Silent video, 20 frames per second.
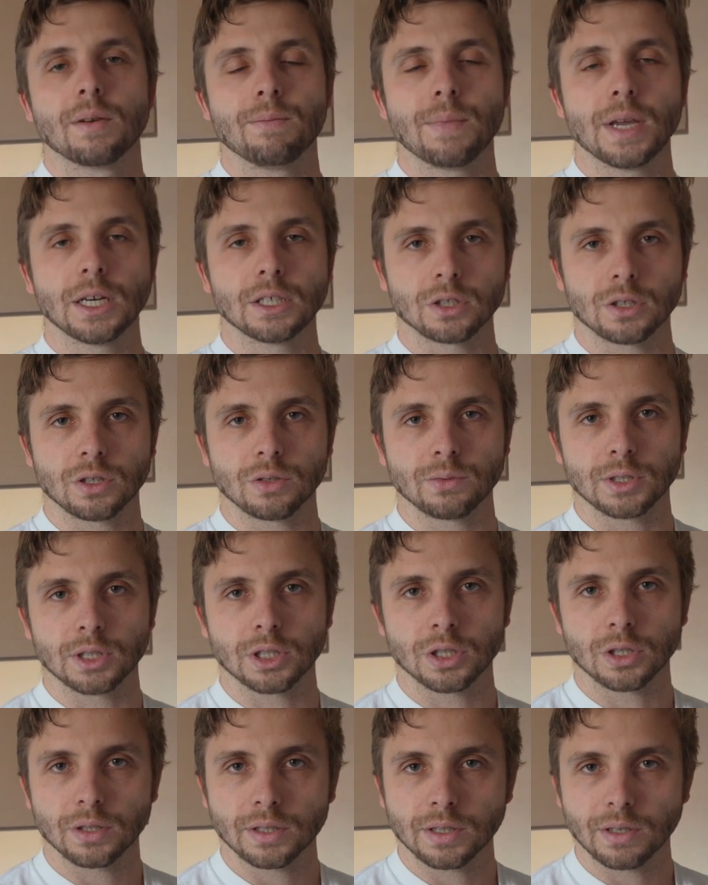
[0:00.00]
make sure to
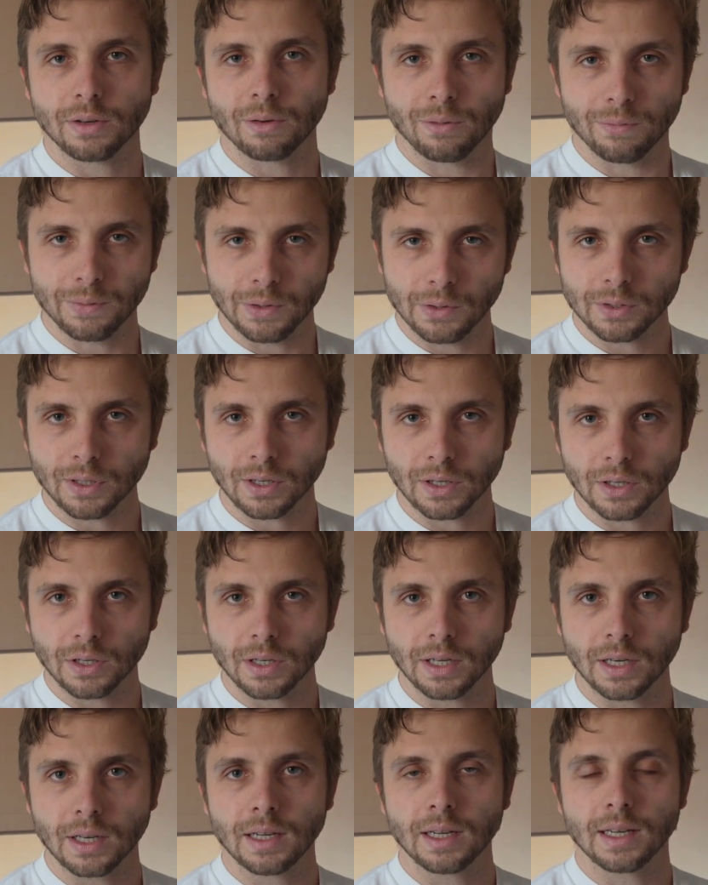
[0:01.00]
ensure your reviews are
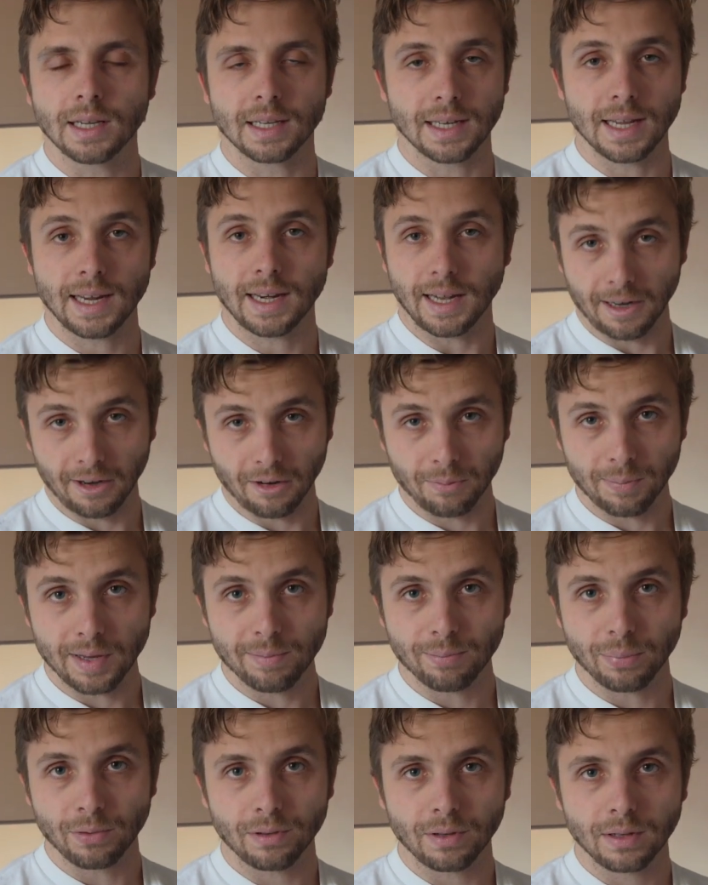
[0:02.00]
good, and take care of
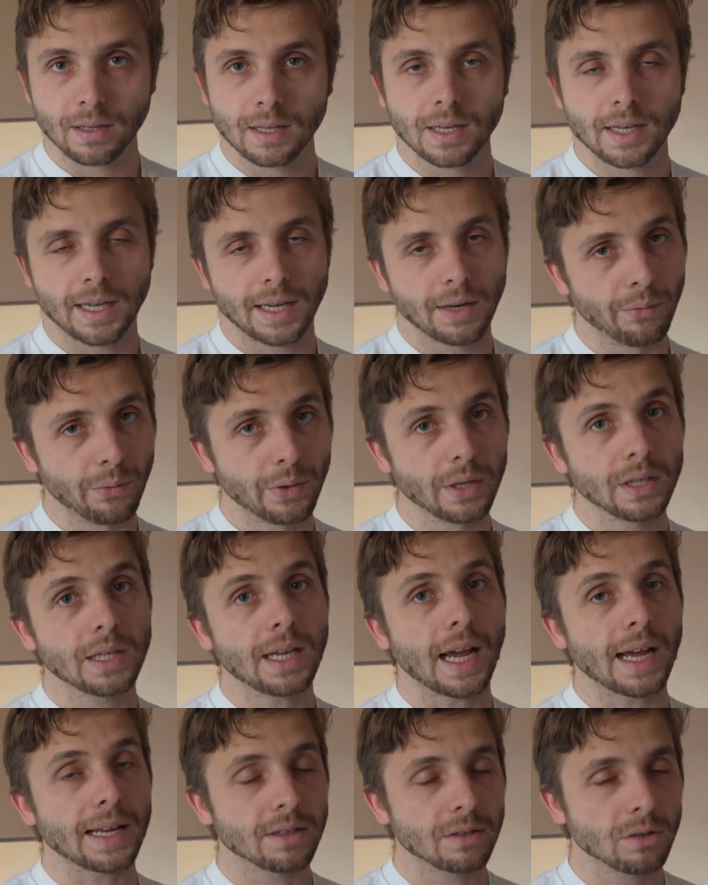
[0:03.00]
people,
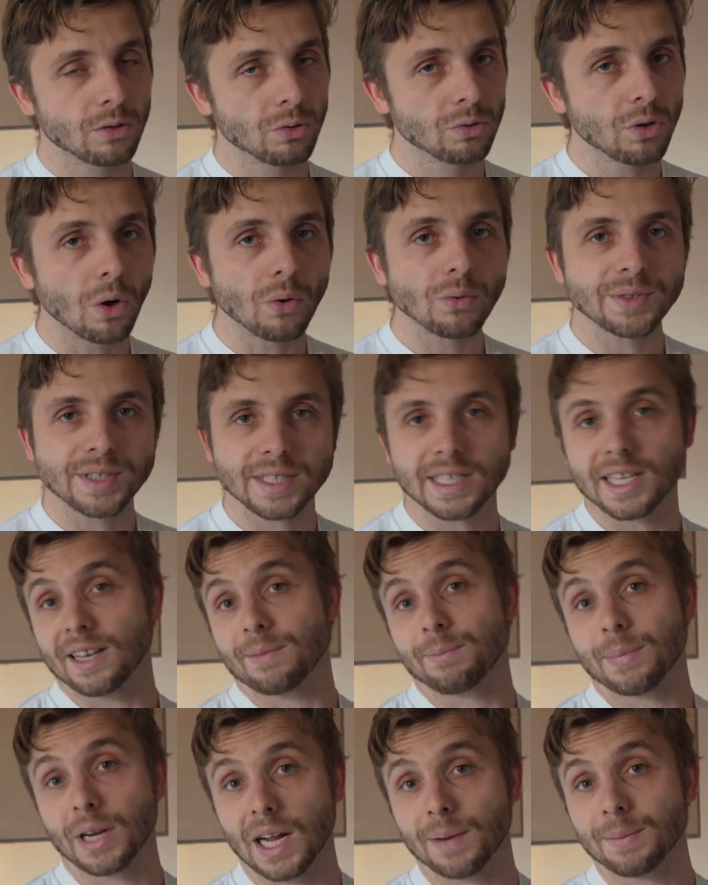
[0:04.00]
I don't see
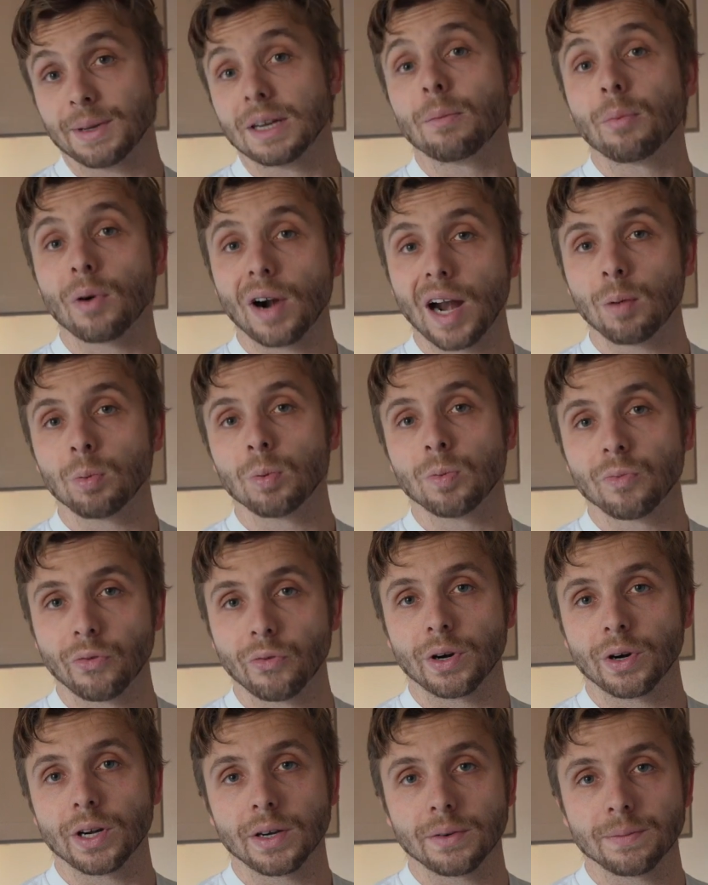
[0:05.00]
it becoming a problem
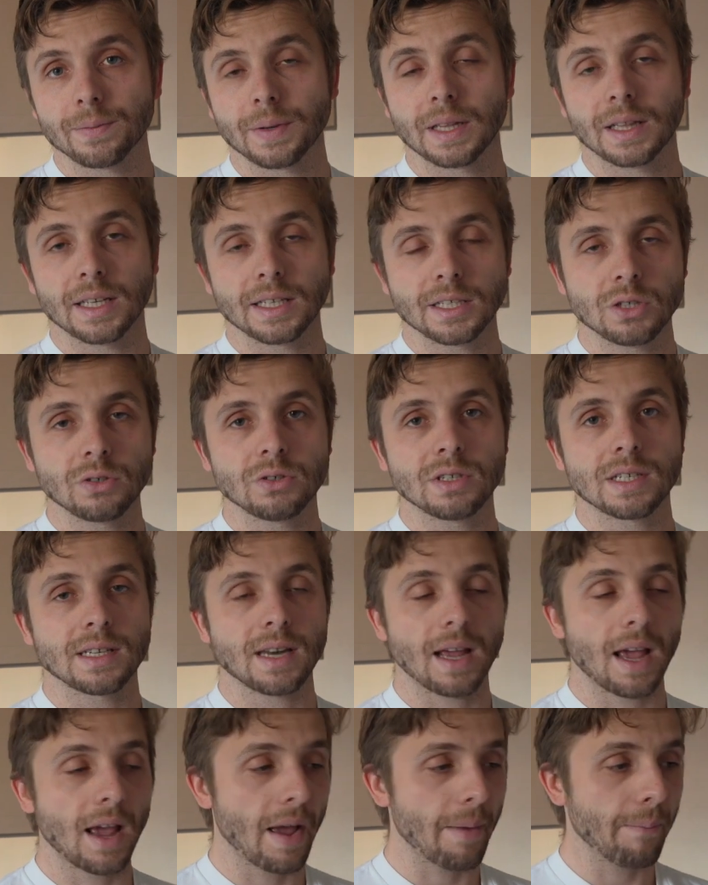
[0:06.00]
you, unless you
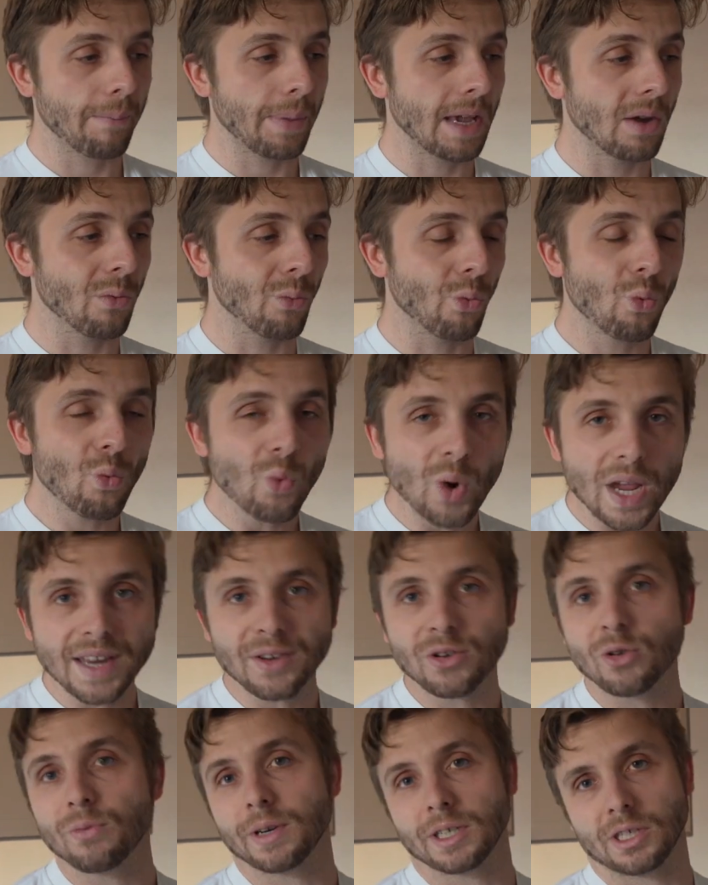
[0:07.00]
just pay way
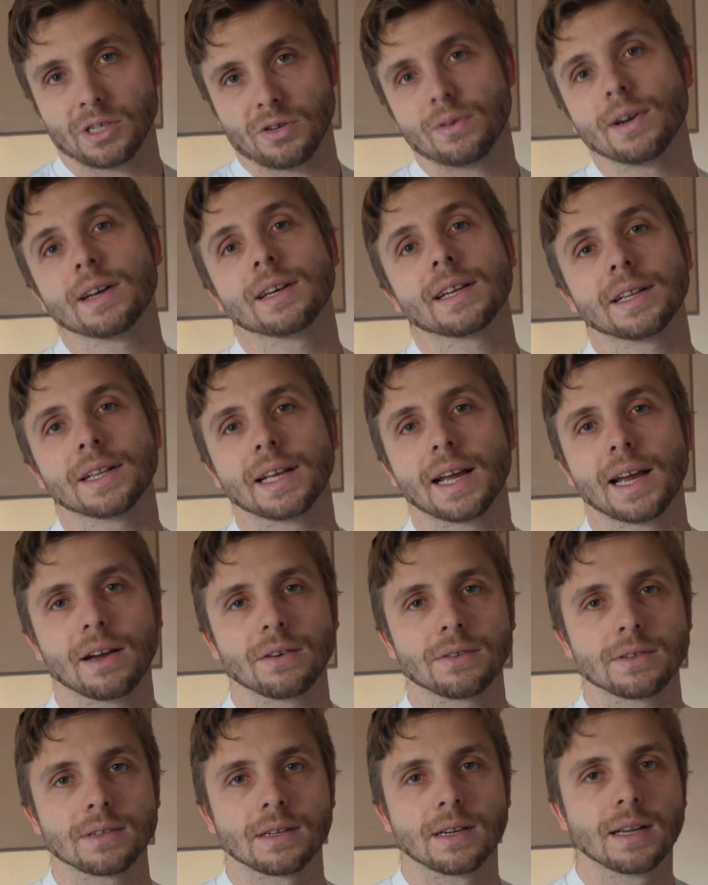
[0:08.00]
too much in rent on the
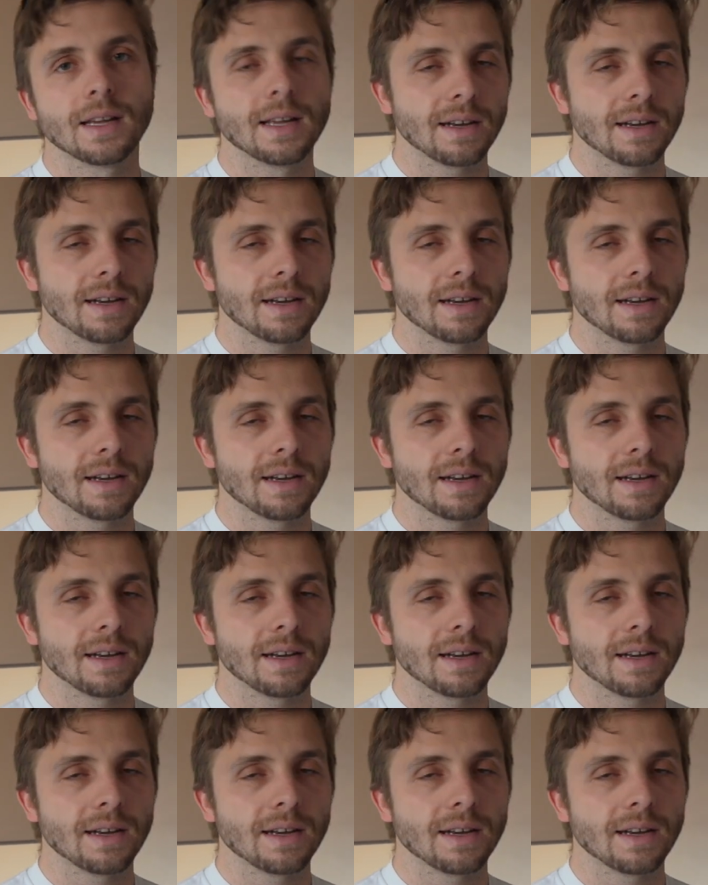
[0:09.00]
house.